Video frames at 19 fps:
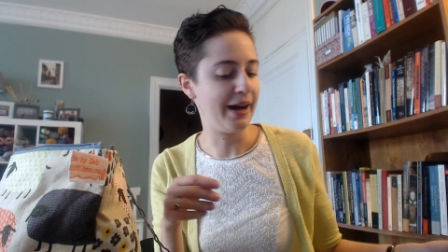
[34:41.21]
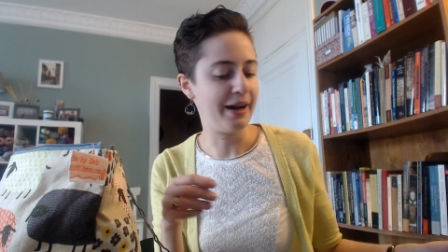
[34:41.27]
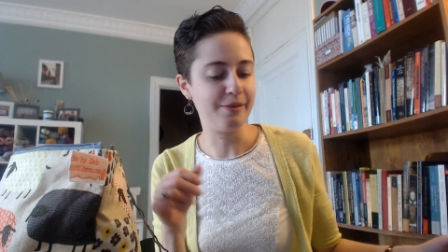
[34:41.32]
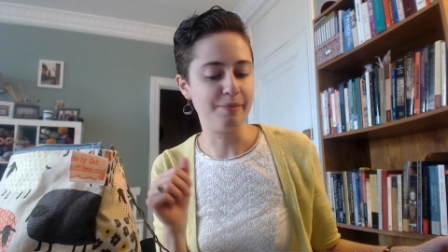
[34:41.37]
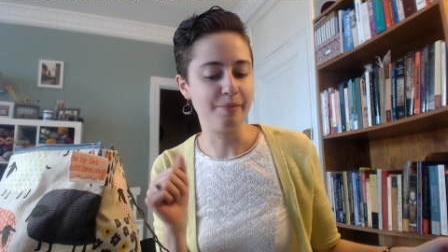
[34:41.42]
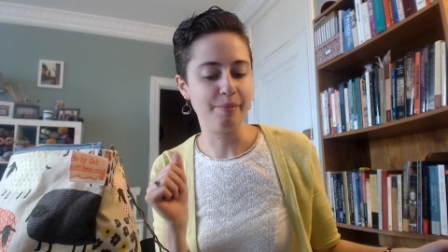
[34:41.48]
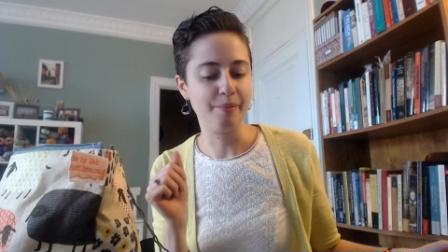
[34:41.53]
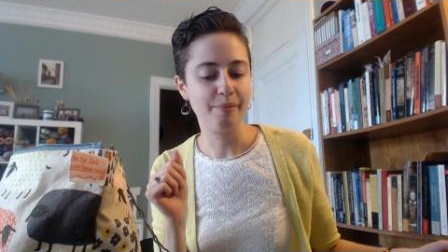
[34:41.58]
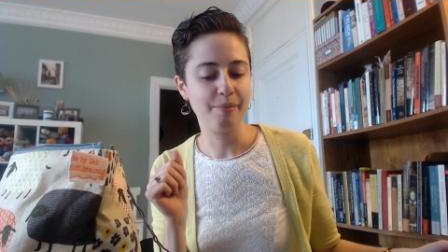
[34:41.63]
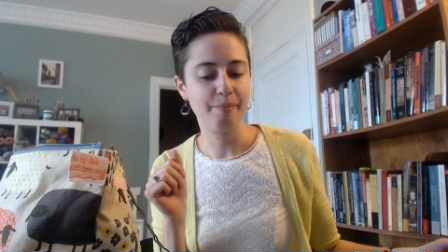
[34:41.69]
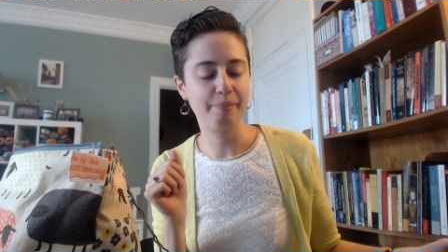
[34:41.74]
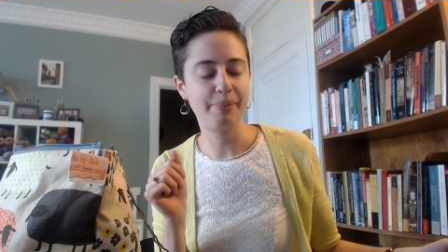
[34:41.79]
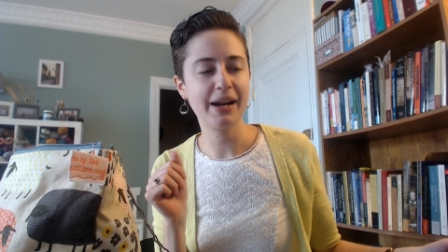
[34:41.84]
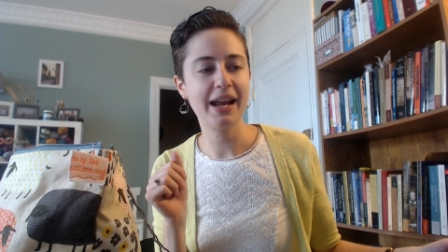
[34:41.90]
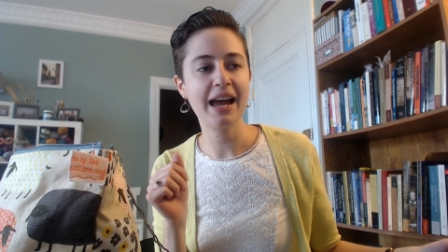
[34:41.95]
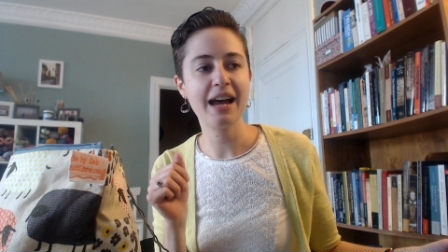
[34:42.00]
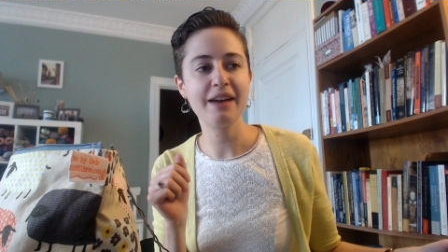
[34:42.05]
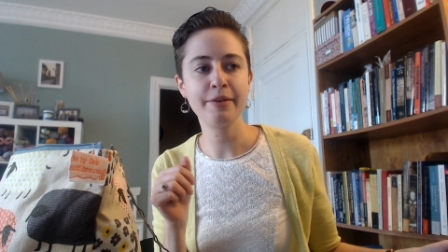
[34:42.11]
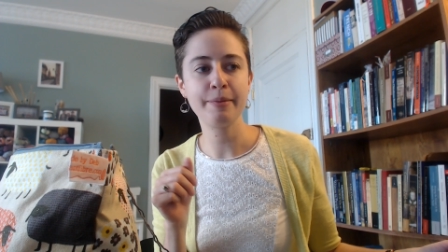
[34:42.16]
Um, but I
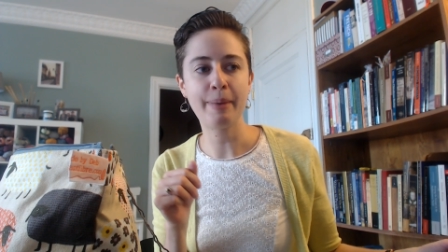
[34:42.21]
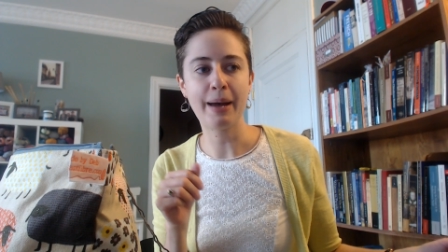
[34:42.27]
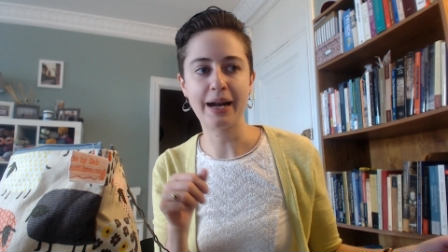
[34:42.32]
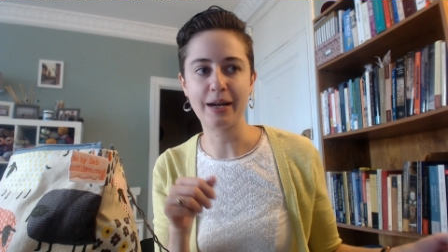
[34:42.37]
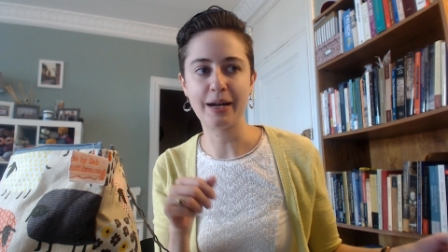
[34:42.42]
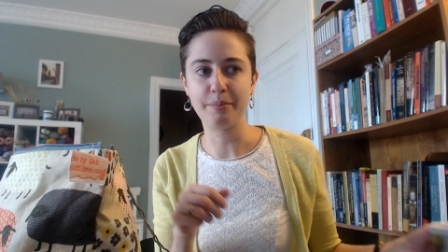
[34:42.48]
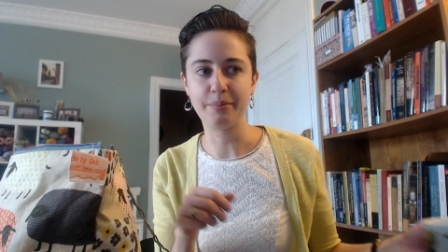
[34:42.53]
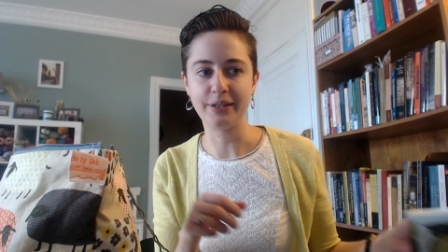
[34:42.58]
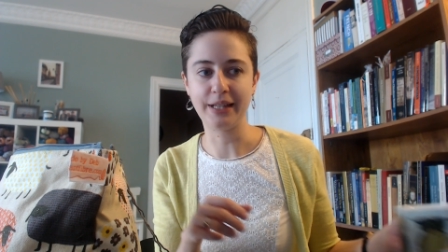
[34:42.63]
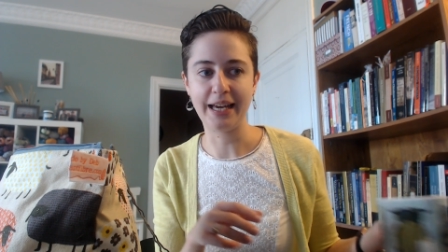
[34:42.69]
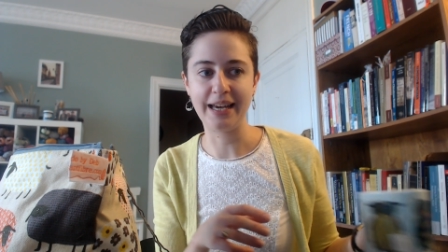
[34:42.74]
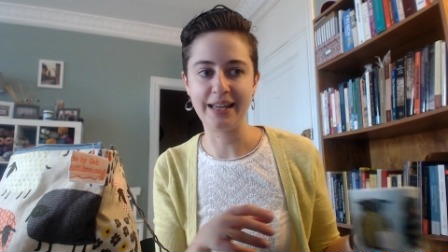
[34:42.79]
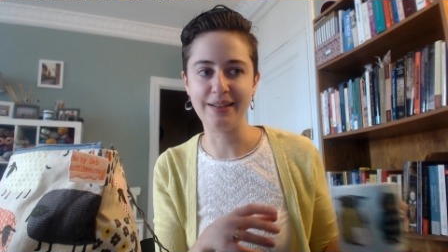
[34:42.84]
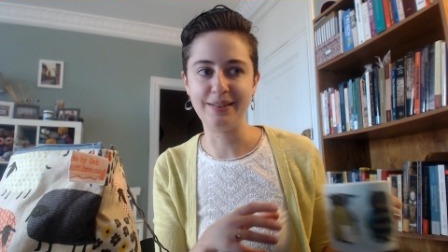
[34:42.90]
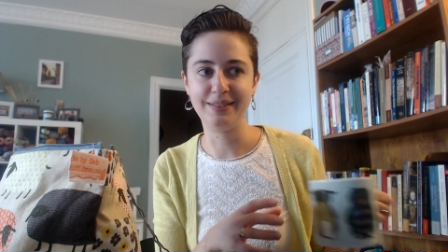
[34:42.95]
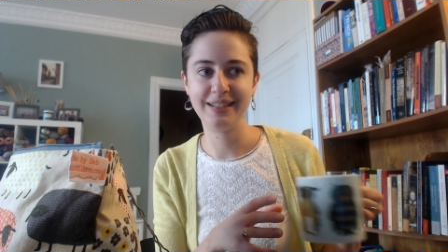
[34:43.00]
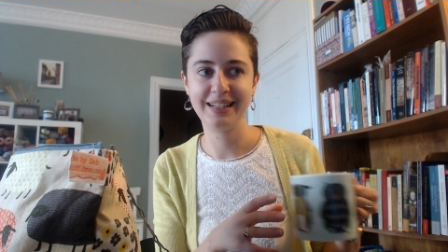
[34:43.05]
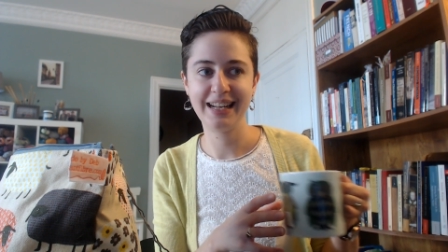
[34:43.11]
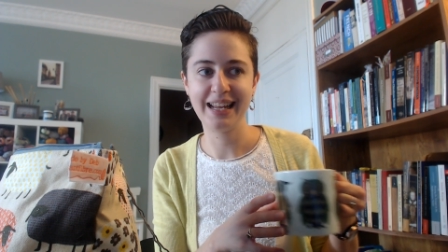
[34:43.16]
have a backup
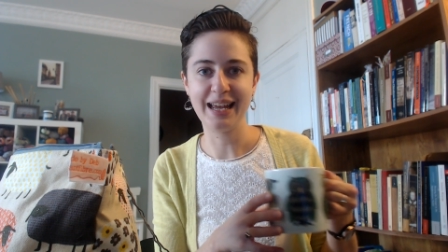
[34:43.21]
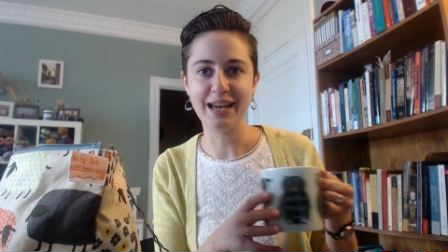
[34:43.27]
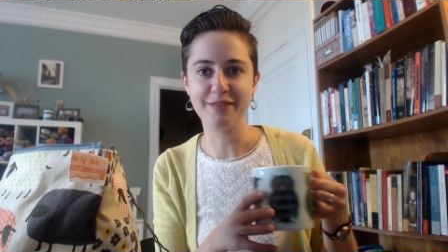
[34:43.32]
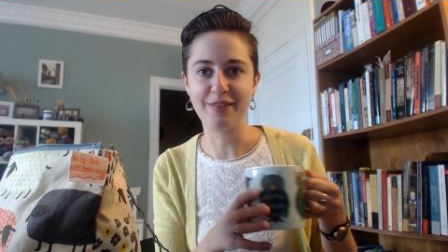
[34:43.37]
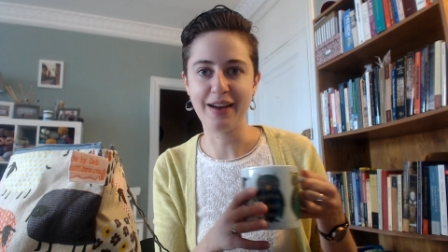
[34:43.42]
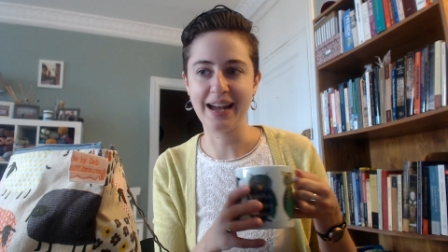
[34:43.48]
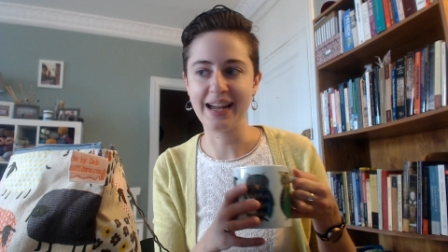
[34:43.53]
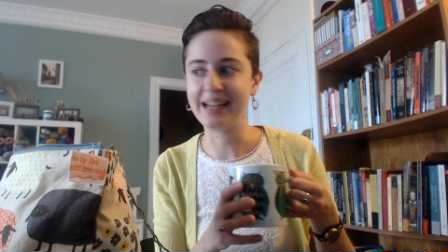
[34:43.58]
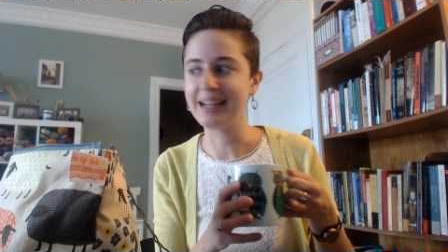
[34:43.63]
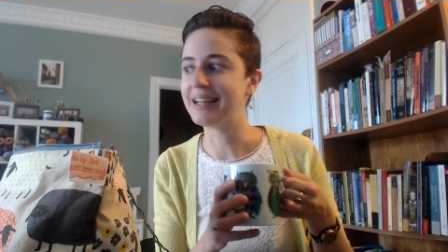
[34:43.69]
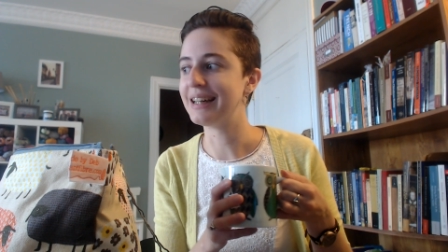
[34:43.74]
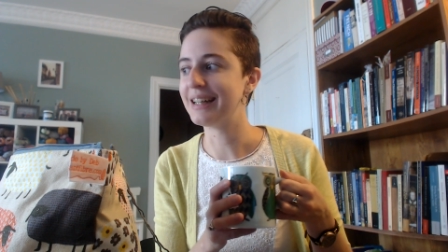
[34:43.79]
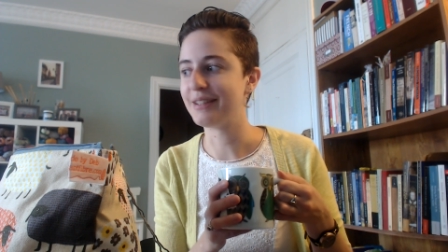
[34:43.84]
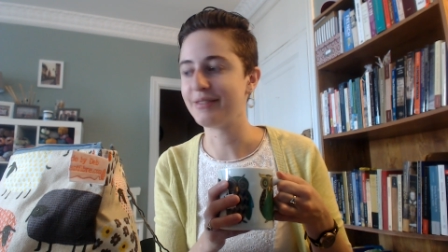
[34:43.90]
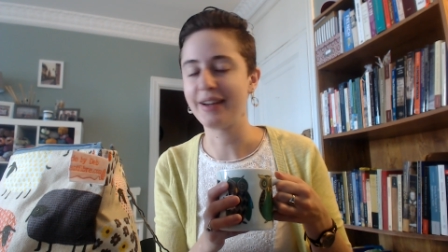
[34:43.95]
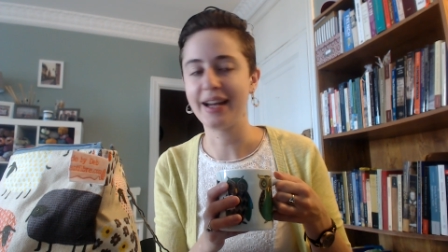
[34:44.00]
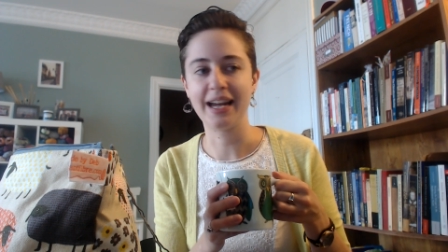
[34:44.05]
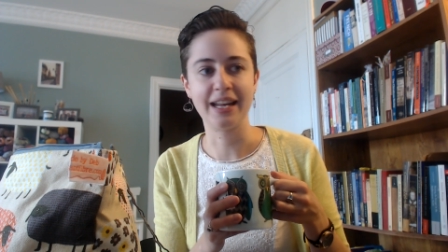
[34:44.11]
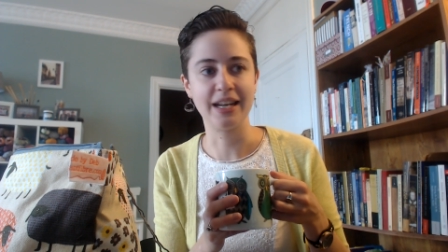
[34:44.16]
plan if I
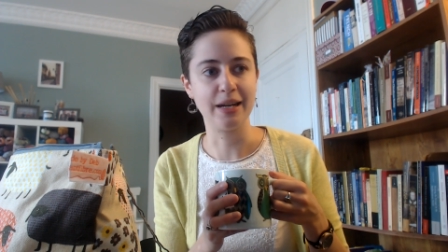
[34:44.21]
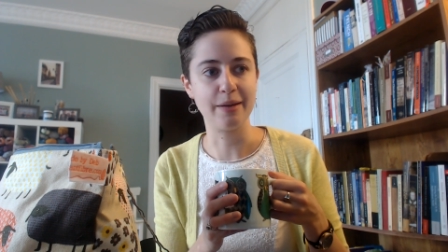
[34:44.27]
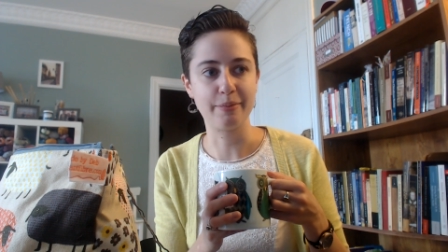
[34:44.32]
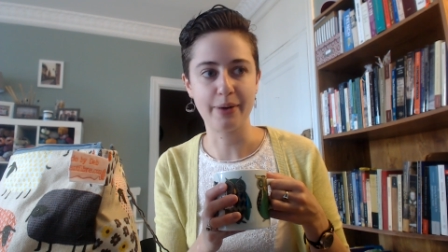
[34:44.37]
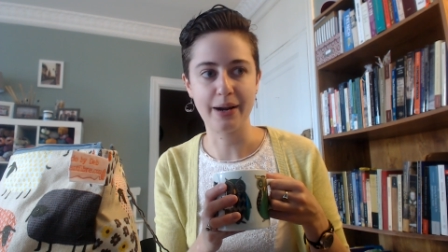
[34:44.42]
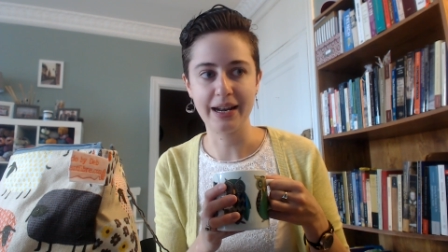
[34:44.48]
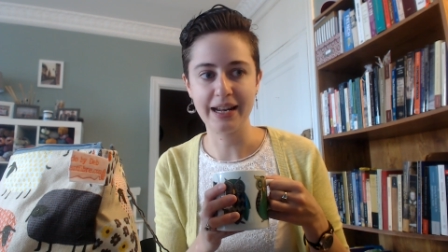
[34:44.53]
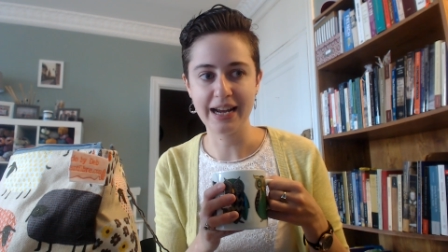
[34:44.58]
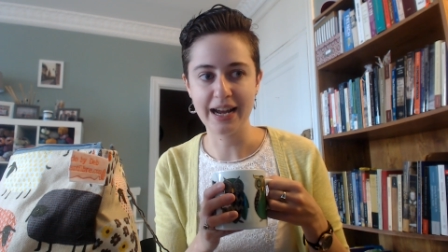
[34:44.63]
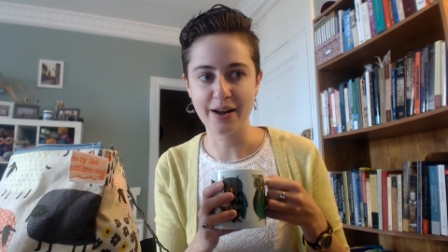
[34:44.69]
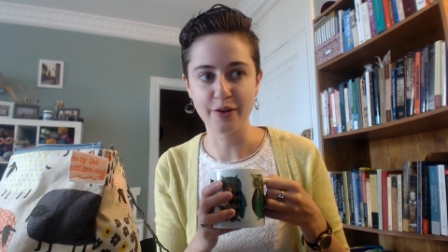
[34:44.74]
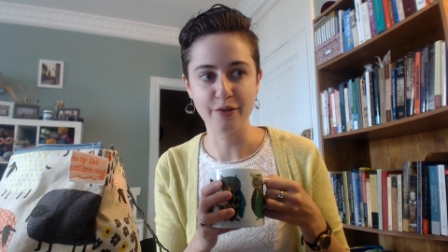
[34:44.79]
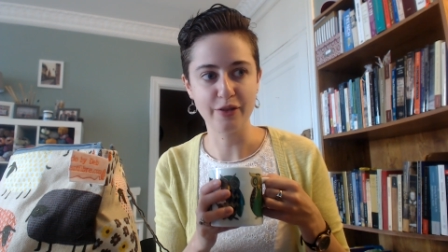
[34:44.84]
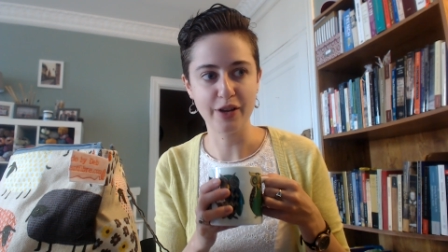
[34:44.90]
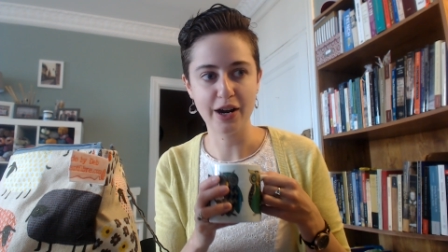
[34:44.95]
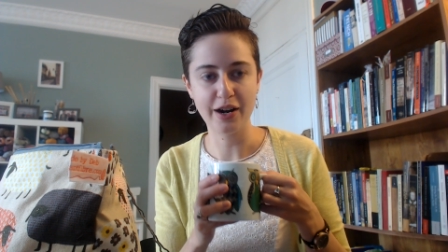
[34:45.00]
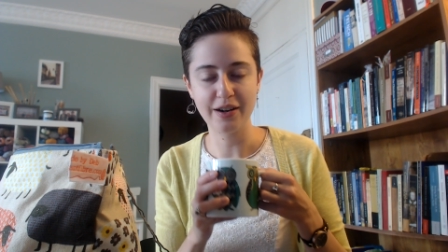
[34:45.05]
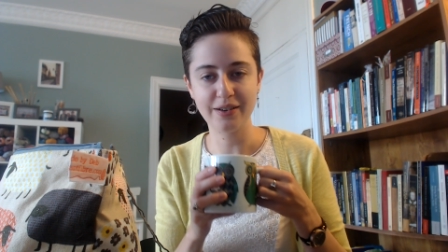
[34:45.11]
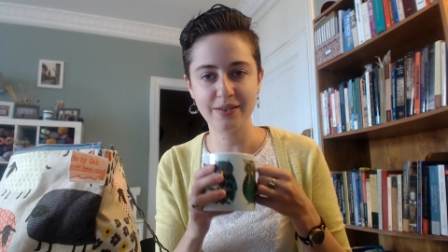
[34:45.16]
if I end up running out of
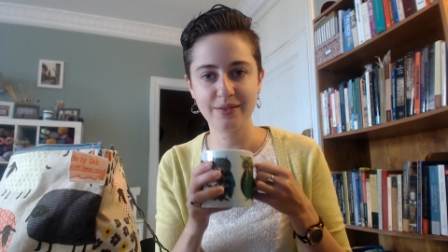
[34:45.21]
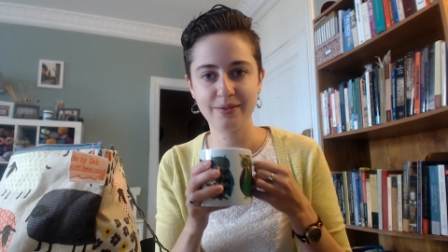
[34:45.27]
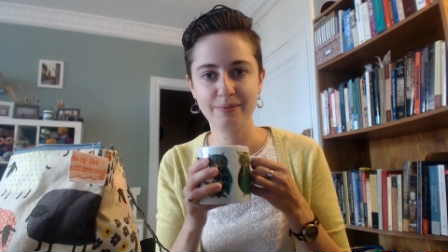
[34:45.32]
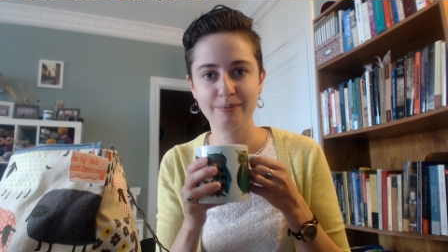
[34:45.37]
yarn.